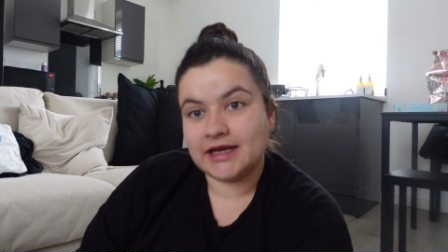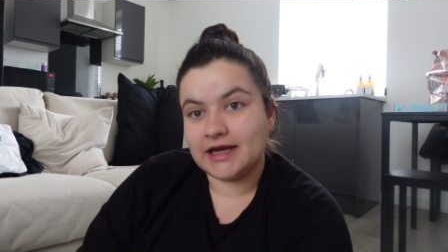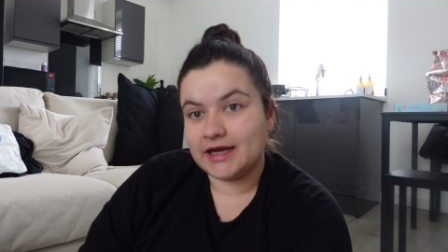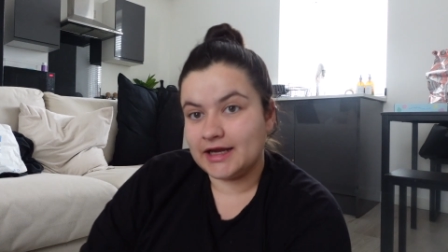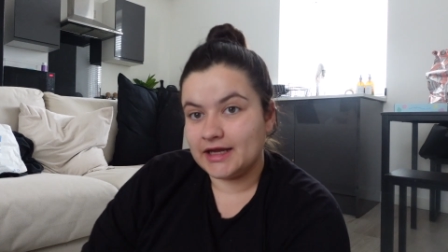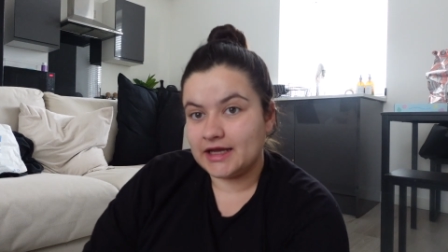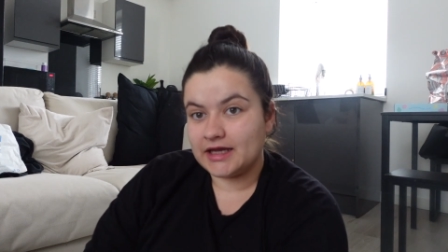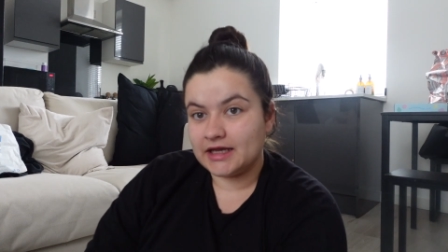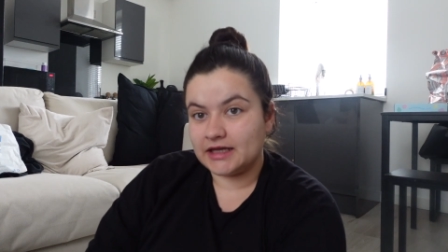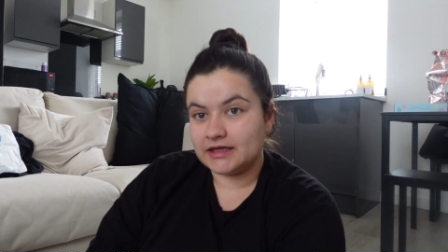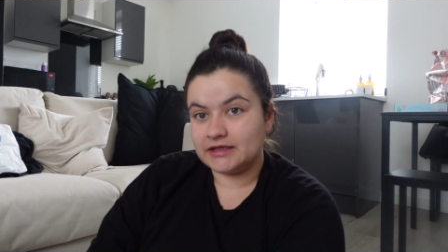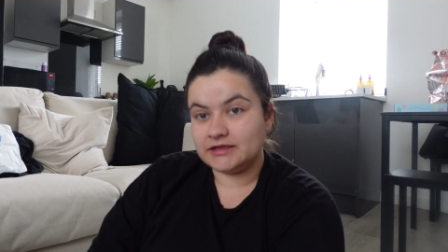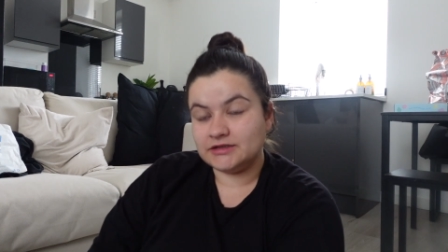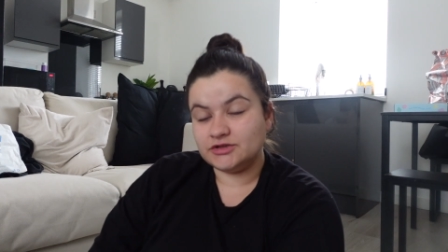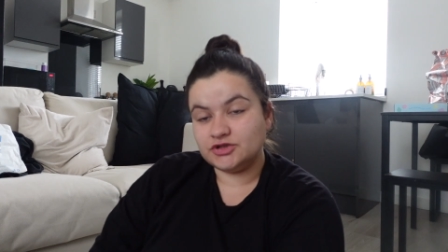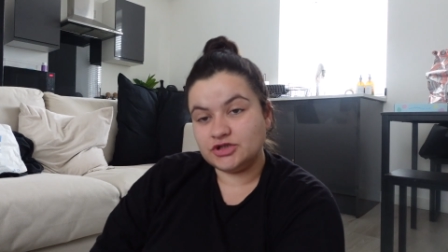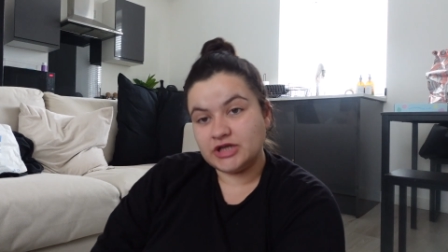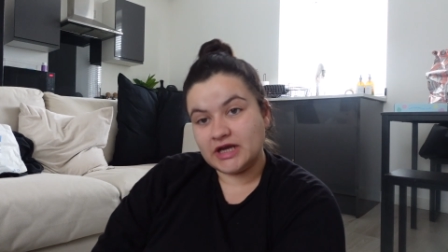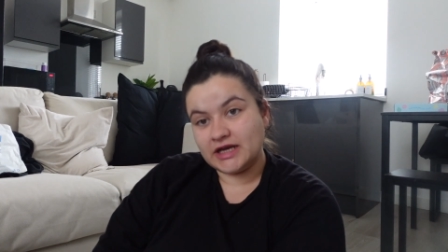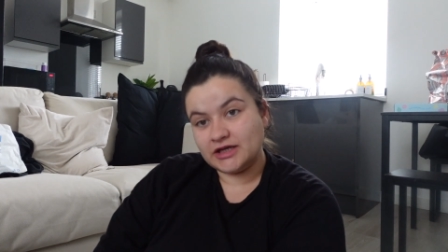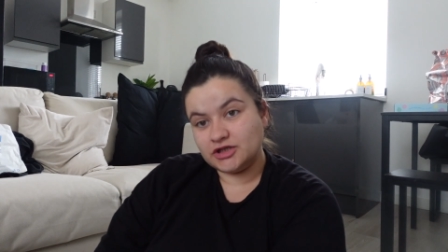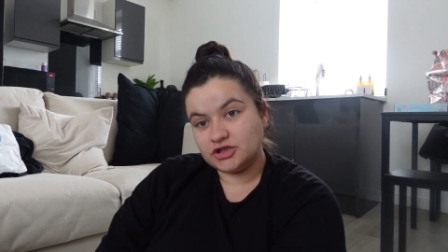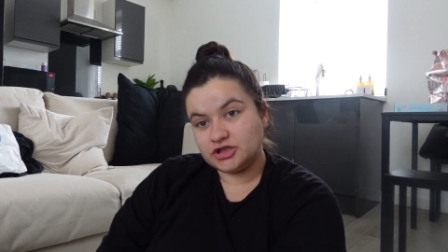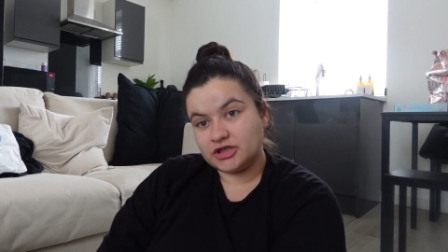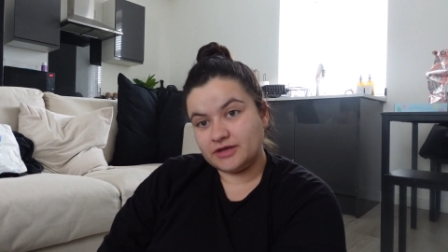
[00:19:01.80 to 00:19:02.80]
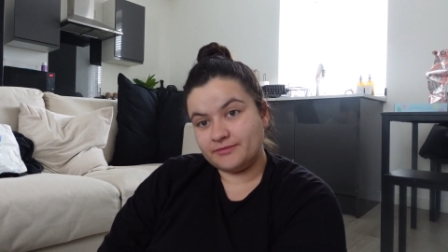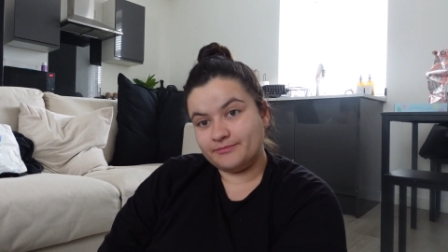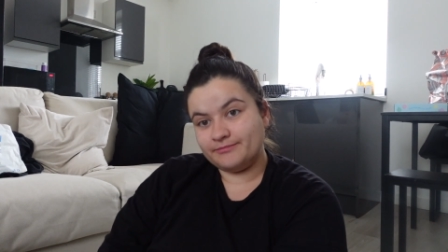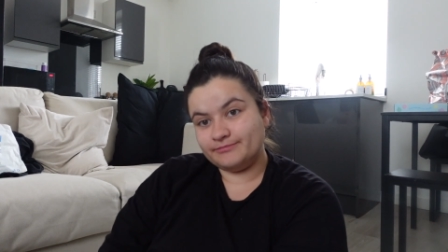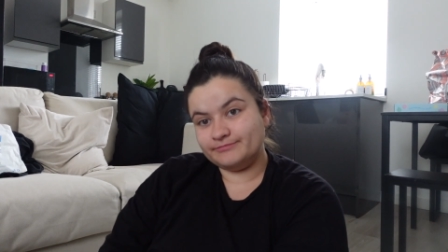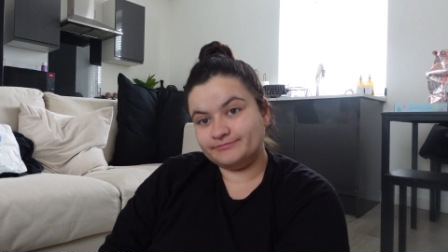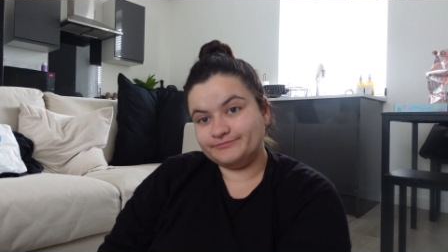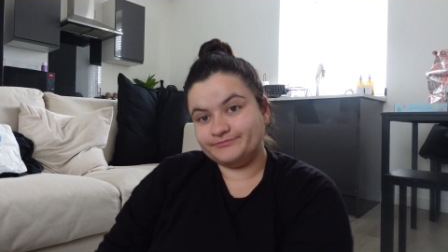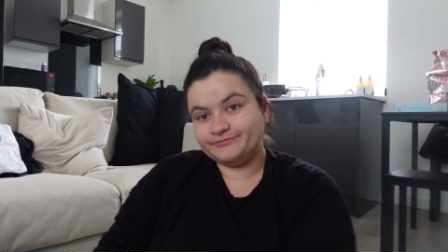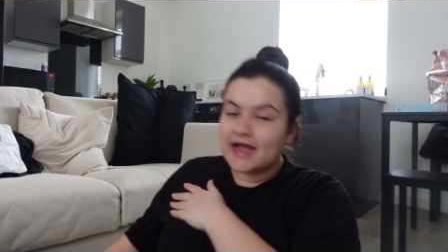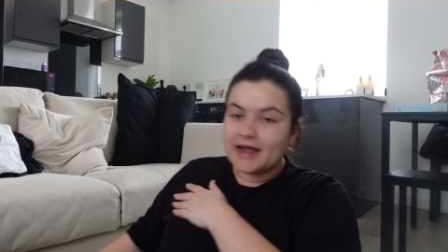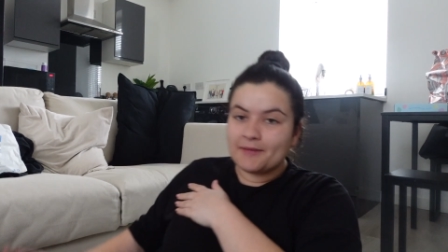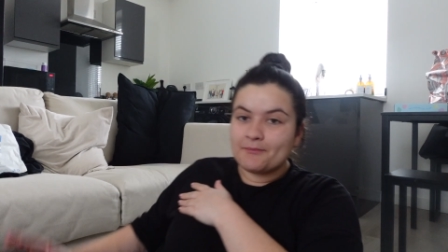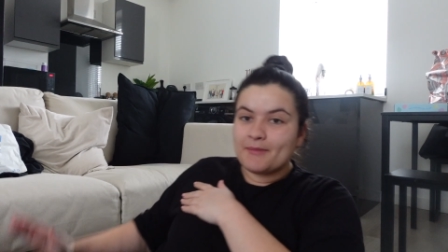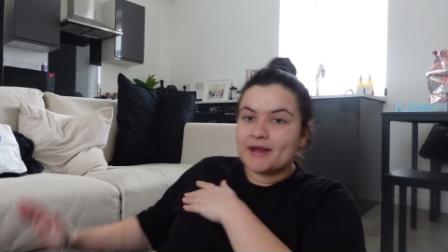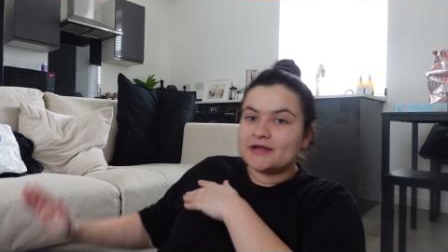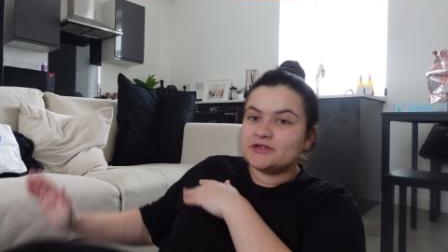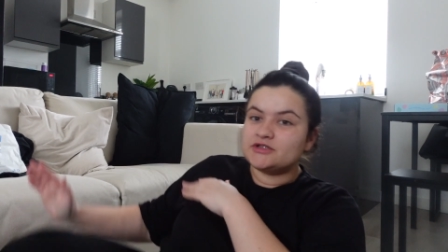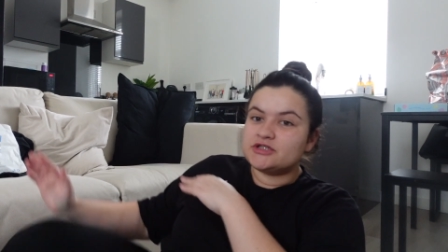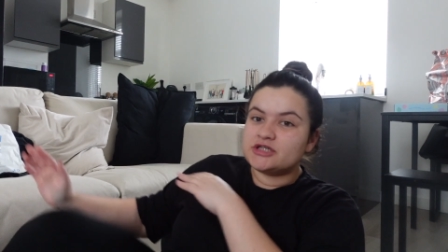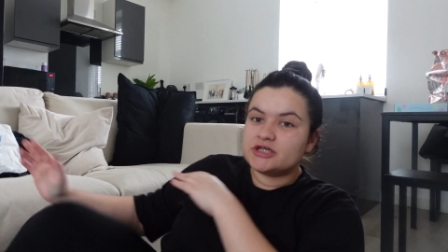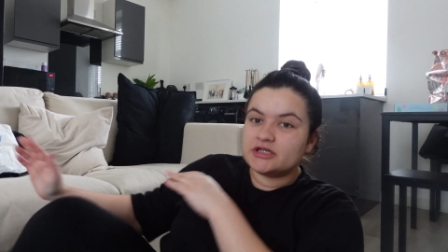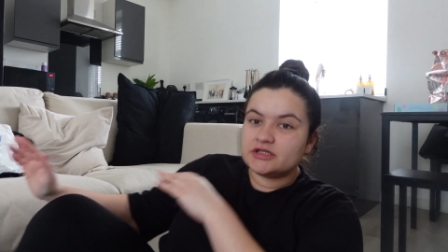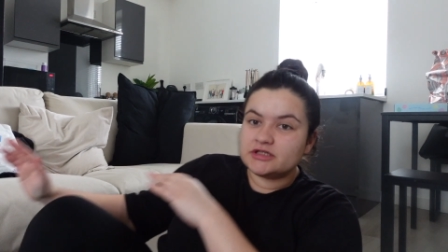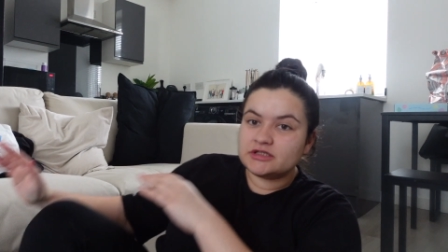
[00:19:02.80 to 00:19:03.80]
I can change them. I
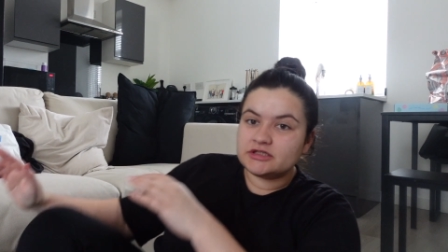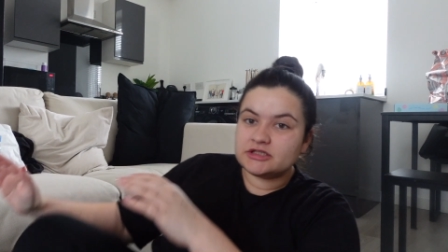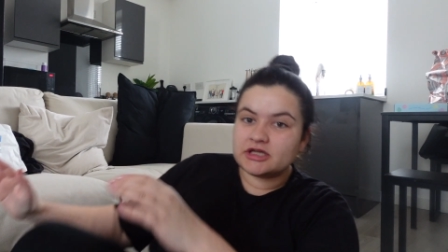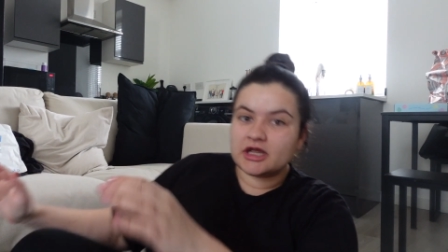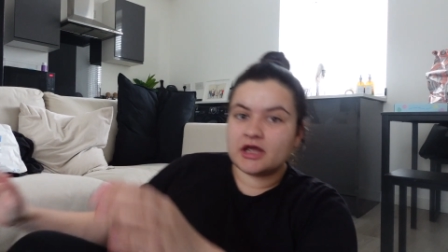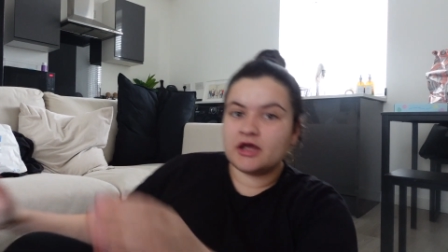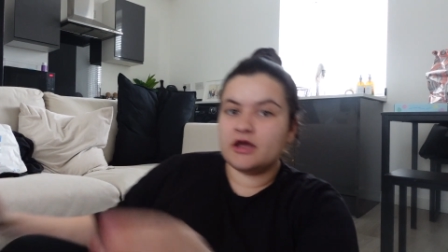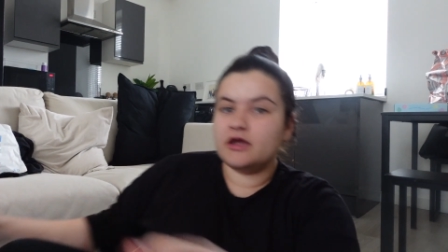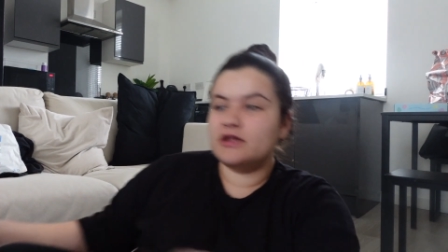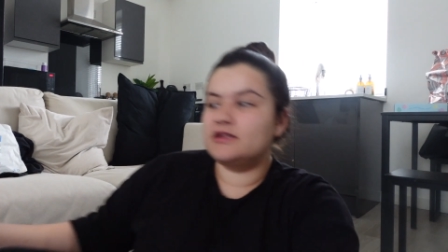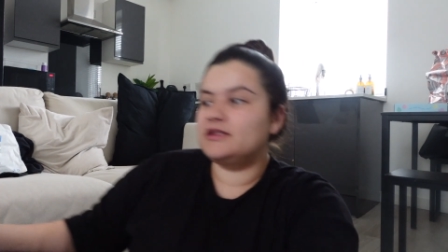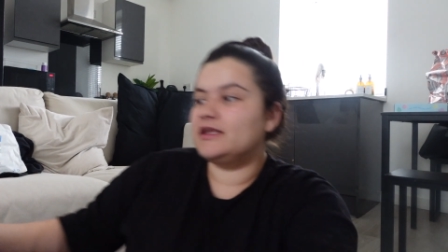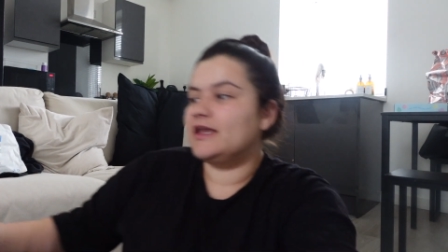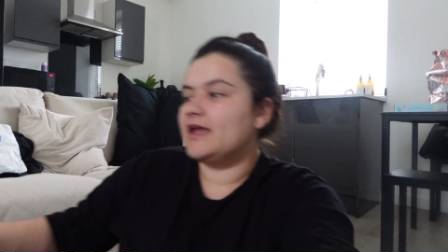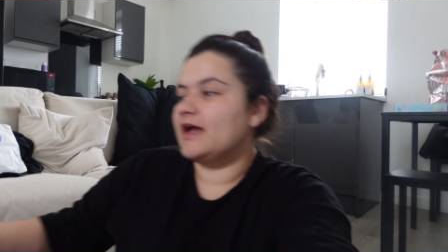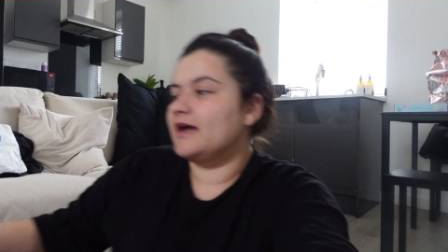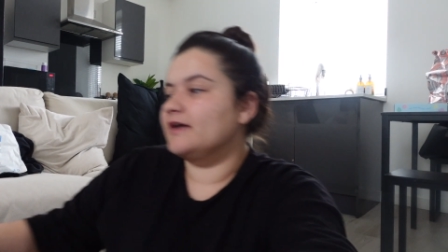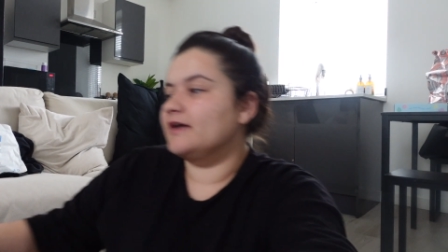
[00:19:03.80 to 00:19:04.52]
mentioned earlier,